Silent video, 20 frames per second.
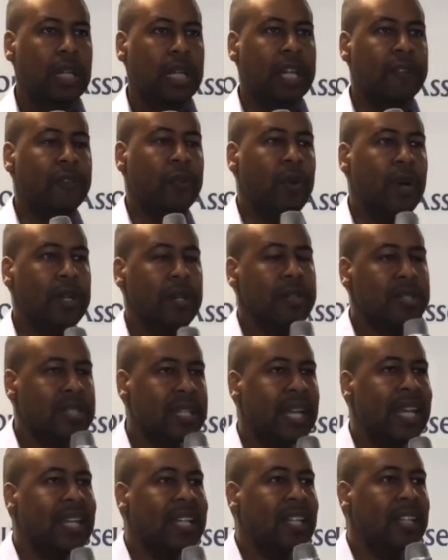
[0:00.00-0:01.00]
If you
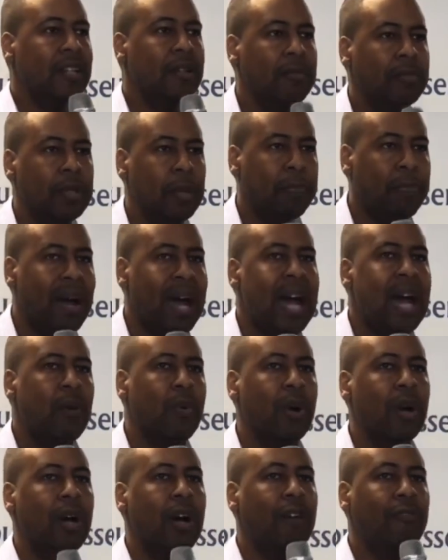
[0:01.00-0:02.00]
understand the
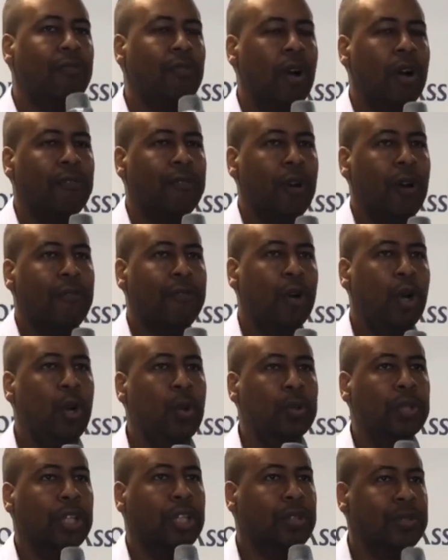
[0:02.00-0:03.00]
power
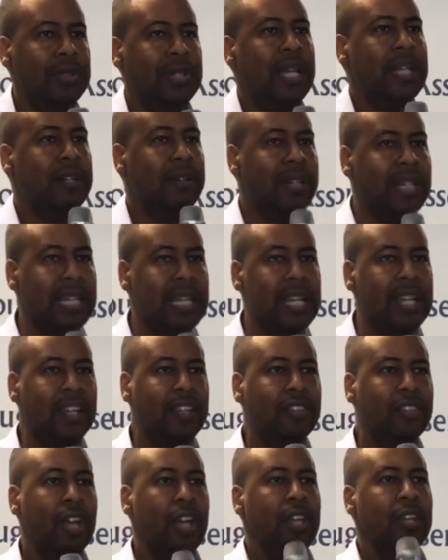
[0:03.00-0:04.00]
of who the Creator
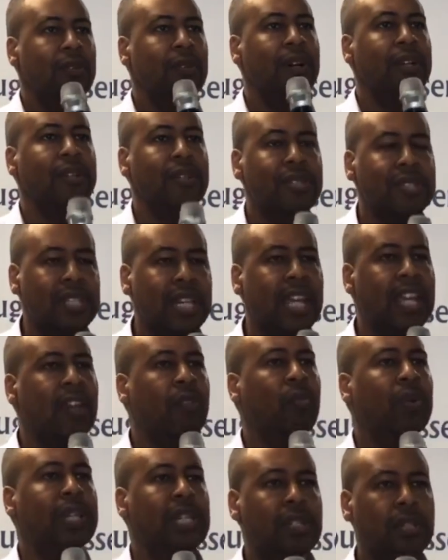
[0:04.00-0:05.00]
is, you
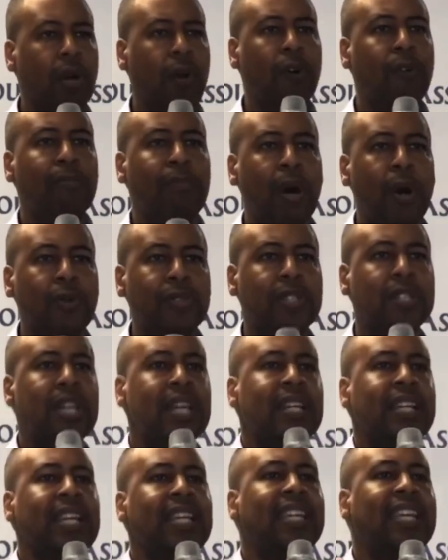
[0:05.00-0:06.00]
understand when He told
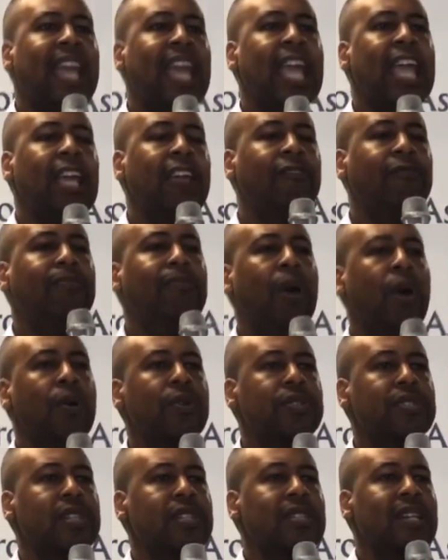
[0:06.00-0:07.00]
Moses, He gave
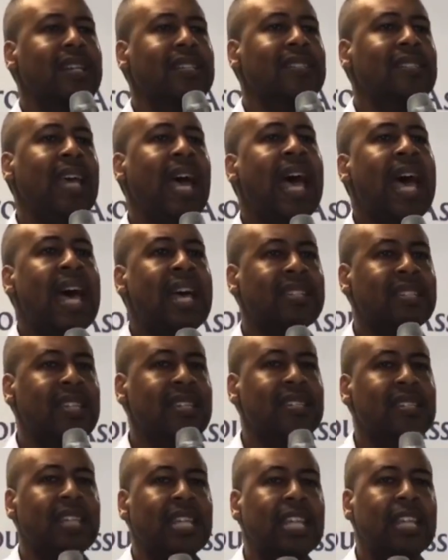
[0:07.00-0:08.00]
Moses a task
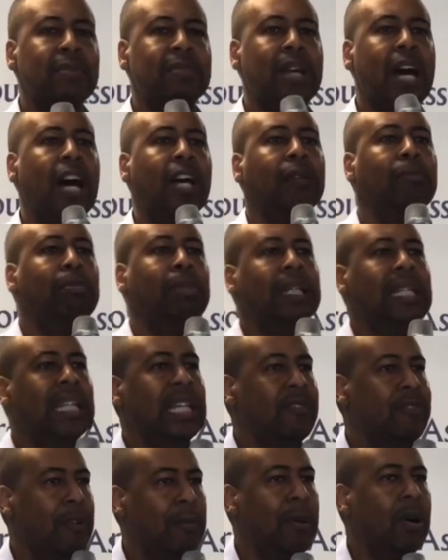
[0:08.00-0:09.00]
that seemed
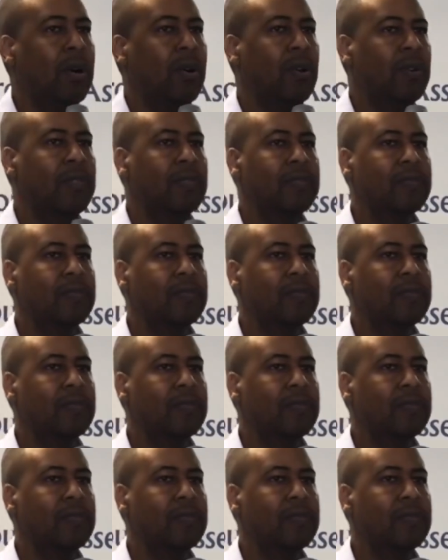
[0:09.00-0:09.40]
unbelievable.